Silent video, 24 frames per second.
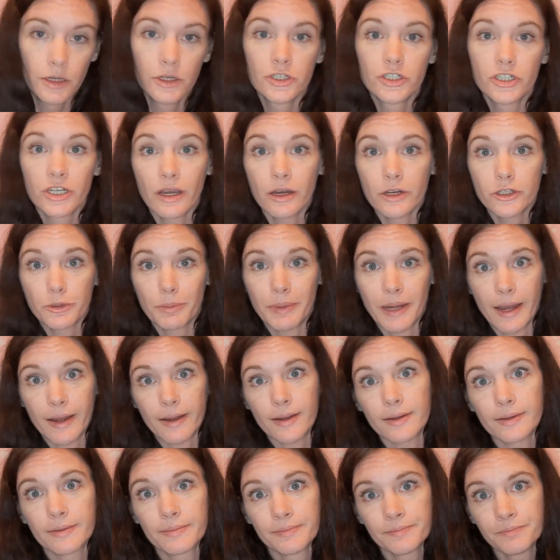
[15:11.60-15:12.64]
She got your back.
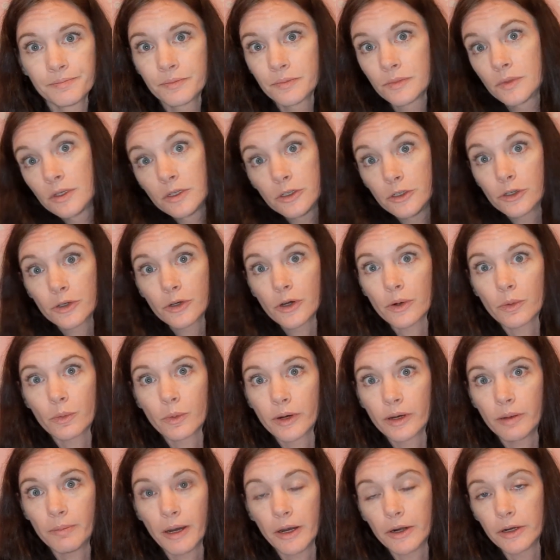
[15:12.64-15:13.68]
You don't got to
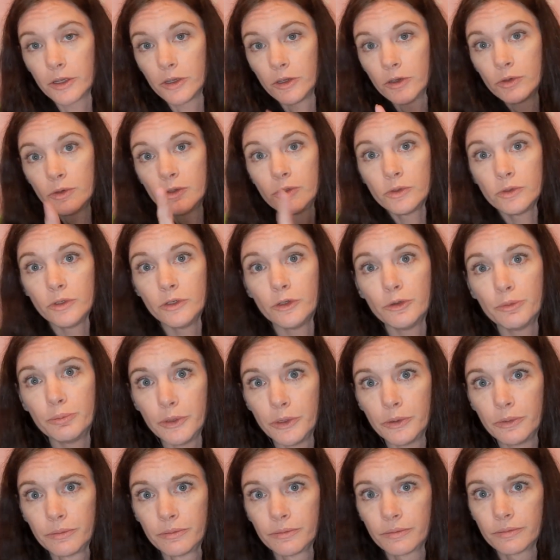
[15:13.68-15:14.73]
worry about it. You do you,
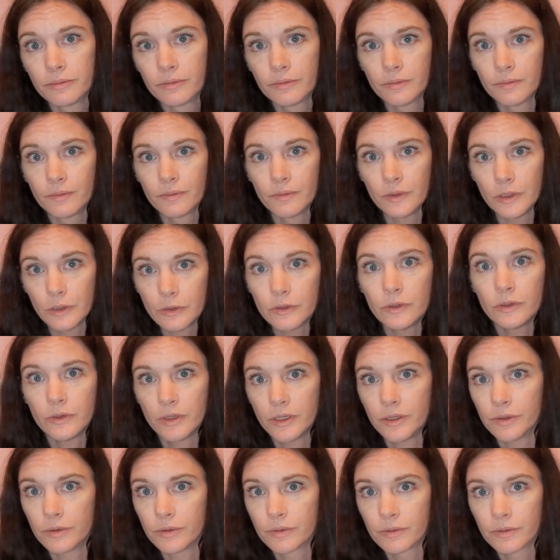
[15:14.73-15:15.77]
boo. You do
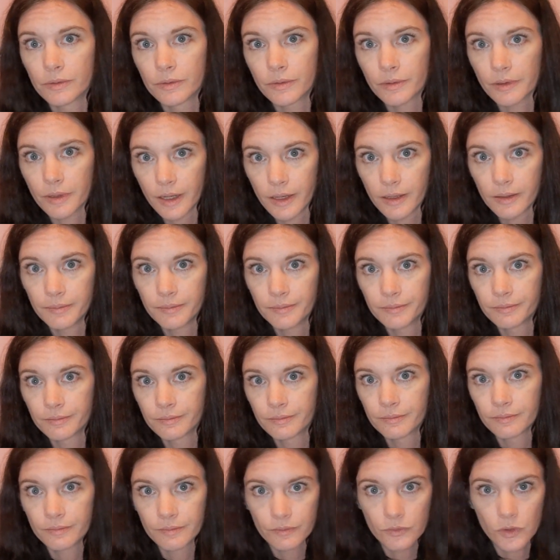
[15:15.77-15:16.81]
you, okay?
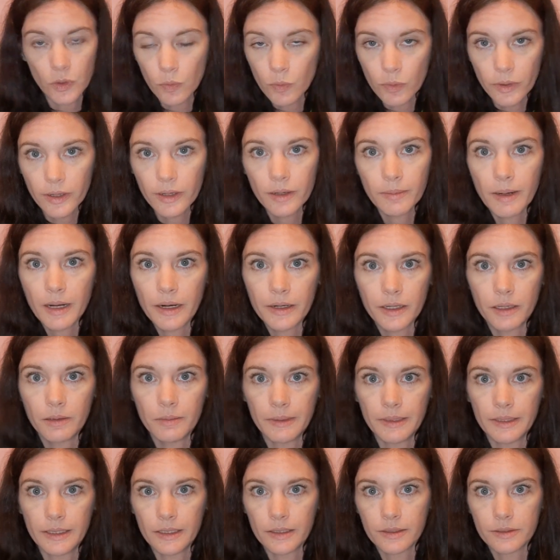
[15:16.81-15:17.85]
Don't worry about
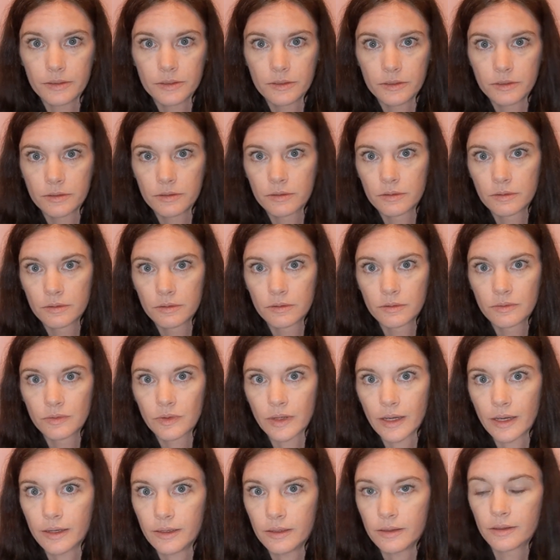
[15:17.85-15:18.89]
anybody else,
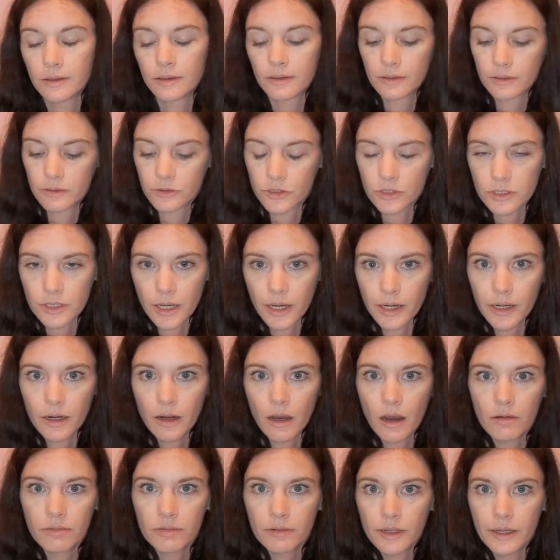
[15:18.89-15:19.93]
okay? Just cut it
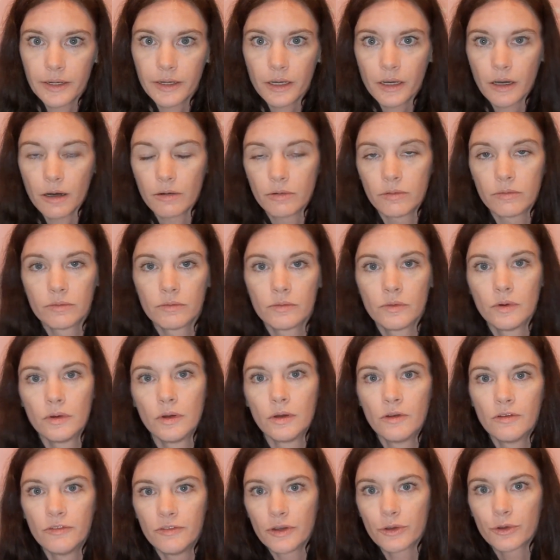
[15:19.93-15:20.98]
off, let it go.
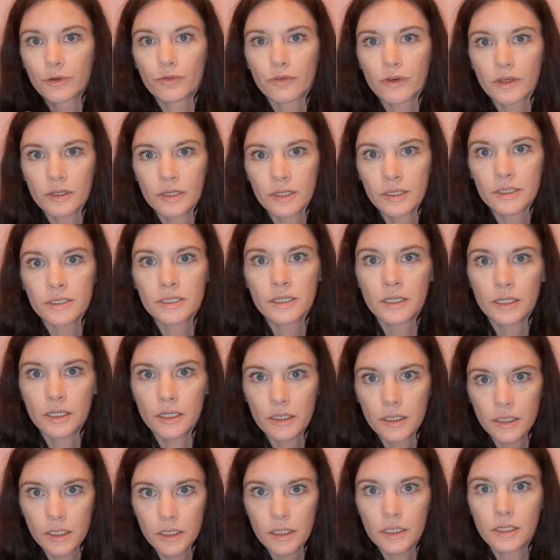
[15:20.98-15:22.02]
Feel the feelings,
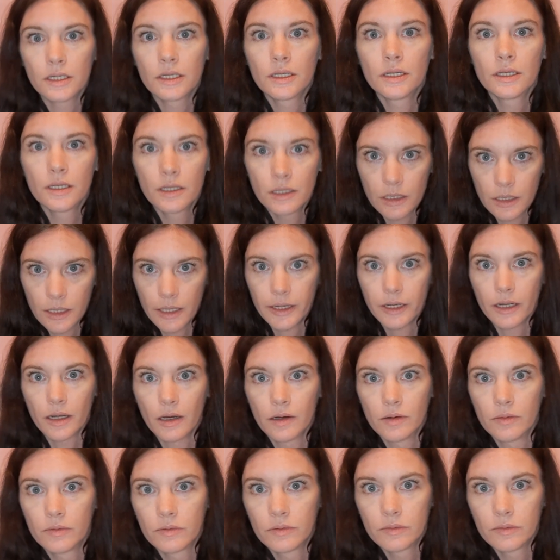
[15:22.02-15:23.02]
heal it, let it go.